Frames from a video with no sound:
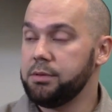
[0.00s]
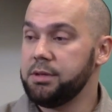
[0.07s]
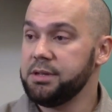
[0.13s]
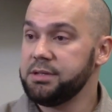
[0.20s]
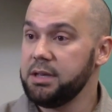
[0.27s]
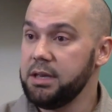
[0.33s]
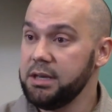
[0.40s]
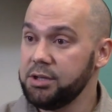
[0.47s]

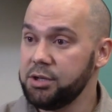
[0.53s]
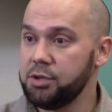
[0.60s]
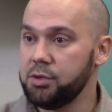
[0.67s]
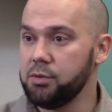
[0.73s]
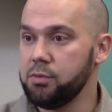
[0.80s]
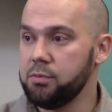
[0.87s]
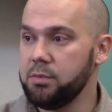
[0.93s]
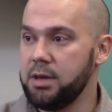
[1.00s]
this
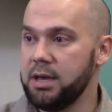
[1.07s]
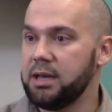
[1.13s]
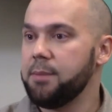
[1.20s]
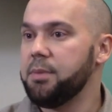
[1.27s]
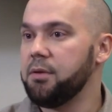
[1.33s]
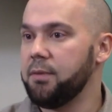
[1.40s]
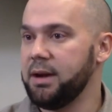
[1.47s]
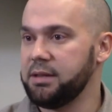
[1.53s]
issue, it can
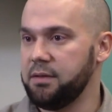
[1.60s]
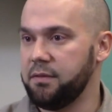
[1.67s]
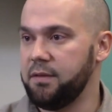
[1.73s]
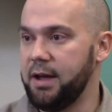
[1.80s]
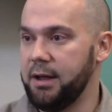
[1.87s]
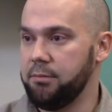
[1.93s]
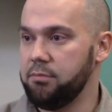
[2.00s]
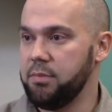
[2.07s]
be
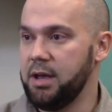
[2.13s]
rectified,